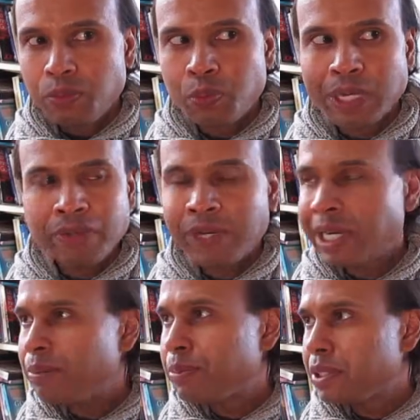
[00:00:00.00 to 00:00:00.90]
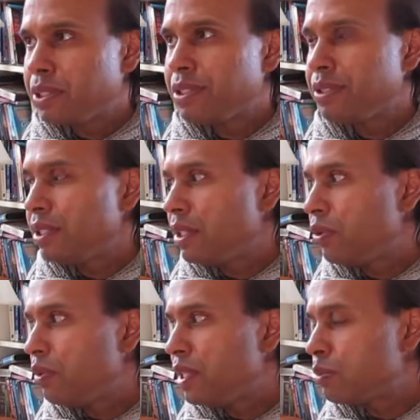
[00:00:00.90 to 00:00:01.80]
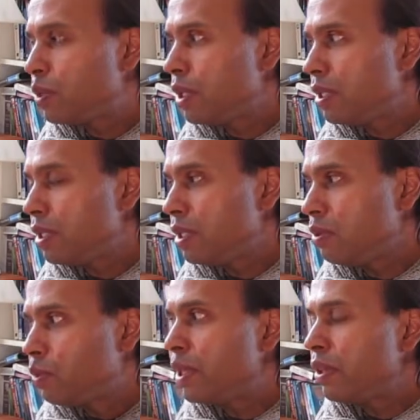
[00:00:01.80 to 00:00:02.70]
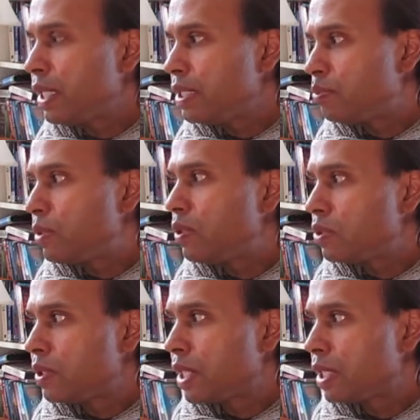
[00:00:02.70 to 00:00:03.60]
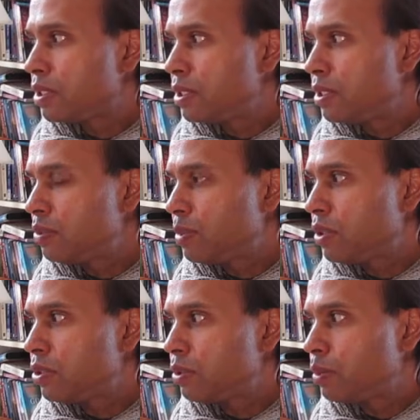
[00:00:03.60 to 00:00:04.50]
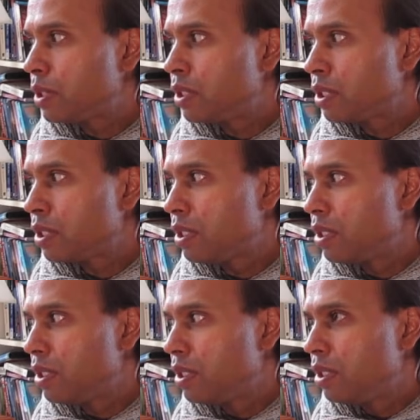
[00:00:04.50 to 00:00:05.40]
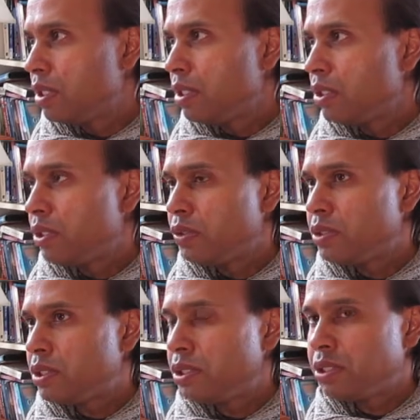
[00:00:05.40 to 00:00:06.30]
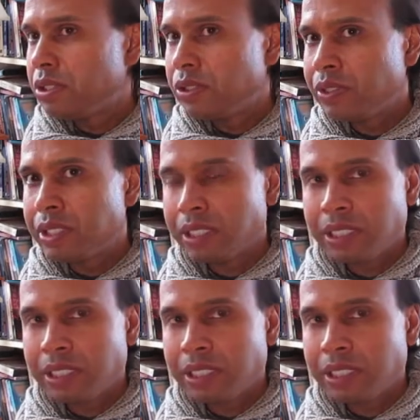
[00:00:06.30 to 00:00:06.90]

whatever happens, you know, there's one one thing is spiritual connection, spiritual work, you know, to, to do it.